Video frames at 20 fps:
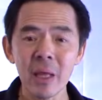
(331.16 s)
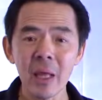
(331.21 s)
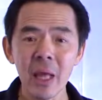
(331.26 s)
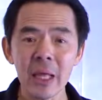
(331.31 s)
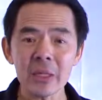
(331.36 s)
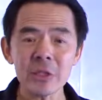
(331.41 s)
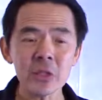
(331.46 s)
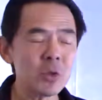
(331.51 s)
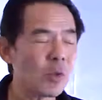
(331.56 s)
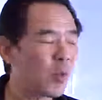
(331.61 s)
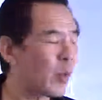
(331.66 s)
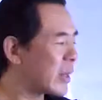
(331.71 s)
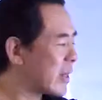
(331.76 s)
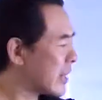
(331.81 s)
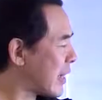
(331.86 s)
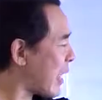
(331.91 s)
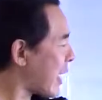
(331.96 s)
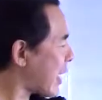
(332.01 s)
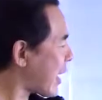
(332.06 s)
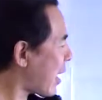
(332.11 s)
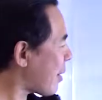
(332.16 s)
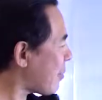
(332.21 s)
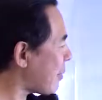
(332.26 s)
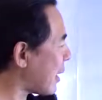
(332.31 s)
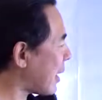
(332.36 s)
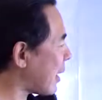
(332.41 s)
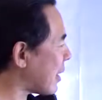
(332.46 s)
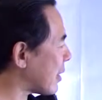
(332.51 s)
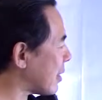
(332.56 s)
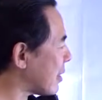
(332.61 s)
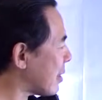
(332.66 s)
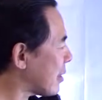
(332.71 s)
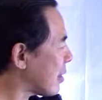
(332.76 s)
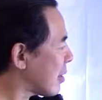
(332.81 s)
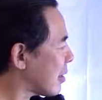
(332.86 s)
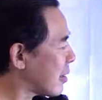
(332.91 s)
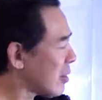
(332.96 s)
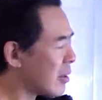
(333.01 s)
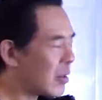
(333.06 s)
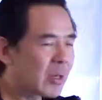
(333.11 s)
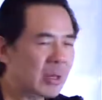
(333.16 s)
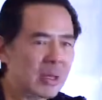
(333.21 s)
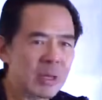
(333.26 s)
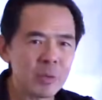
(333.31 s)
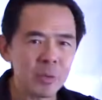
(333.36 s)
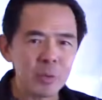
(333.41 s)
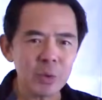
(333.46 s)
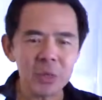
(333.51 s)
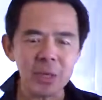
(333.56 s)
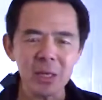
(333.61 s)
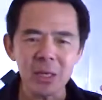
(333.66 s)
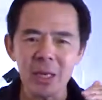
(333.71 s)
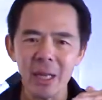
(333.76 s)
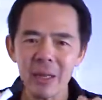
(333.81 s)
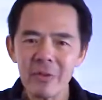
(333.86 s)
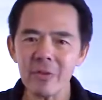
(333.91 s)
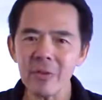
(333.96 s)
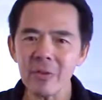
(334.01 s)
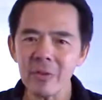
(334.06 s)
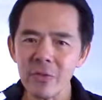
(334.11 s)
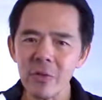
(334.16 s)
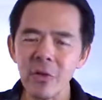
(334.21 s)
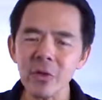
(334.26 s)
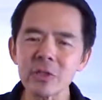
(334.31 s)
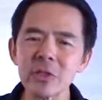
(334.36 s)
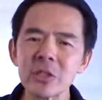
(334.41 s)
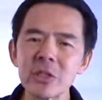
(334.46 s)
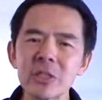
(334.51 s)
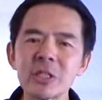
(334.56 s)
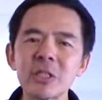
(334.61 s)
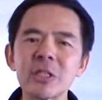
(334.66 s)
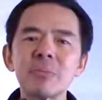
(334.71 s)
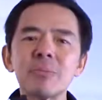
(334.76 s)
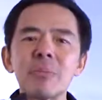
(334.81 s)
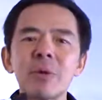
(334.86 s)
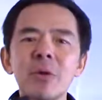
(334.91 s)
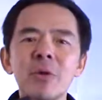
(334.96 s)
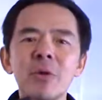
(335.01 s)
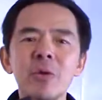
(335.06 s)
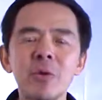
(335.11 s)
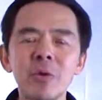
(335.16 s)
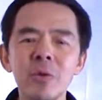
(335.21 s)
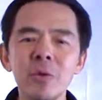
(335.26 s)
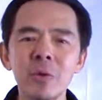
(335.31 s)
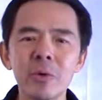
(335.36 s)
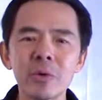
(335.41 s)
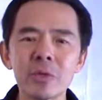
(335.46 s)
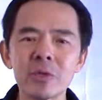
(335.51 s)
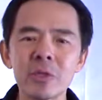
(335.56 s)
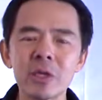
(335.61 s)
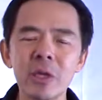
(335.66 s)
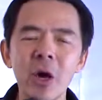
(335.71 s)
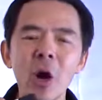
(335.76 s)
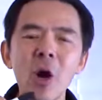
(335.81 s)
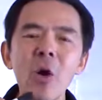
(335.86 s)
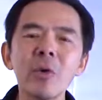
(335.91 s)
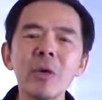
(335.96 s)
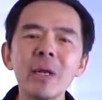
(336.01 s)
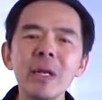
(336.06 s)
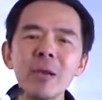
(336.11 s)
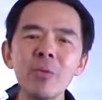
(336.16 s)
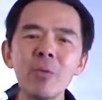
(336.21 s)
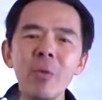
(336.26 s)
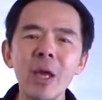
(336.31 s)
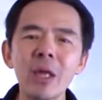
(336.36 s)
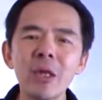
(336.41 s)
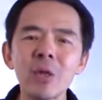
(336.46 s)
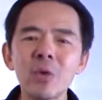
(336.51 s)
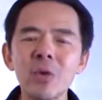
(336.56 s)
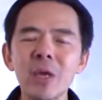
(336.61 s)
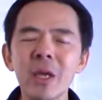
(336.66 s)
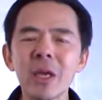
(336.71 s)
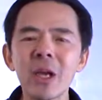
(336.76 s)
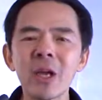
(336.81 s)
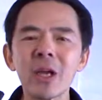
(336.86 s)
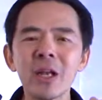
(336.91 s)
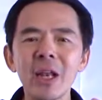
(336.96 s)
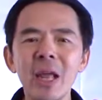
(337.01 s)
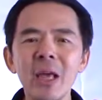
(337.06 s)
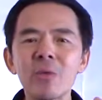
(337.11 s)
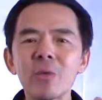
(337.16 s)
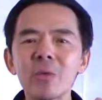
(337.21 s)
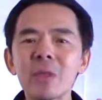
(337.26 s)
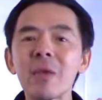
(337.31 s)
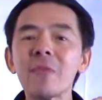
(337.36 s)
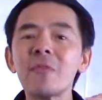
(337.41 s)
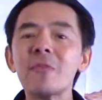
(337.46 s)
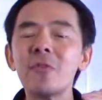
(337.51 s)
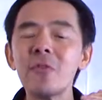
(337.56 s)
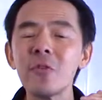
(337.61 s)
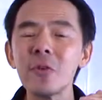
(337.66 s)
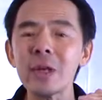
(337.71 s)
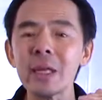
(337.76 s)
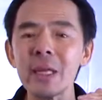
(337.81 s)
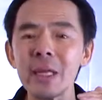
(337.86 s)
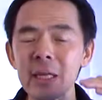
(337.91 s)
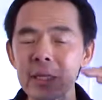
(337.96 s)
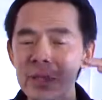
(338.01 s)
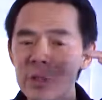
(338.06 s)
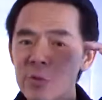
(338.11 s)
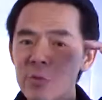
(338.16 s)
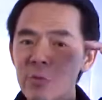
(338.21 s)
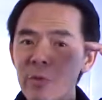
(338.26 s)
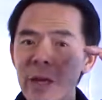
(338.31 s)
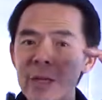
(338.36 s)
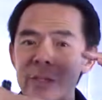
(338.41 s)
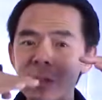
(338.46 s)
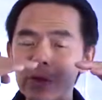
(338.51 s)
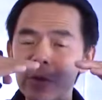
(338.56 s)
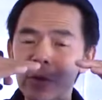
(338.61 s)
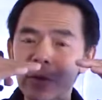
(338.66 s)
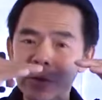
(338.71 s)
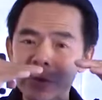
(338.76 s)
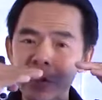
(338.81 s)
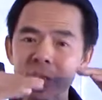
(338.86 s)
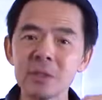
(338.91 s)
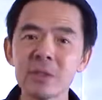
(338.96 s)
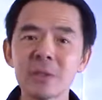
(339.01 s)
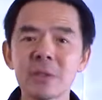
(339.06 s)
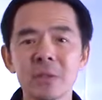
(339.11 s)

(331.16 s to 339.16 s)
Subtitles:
And so when they come in with a level of consciousness beyond yours, the only way you can connect with them fully is to raise yours.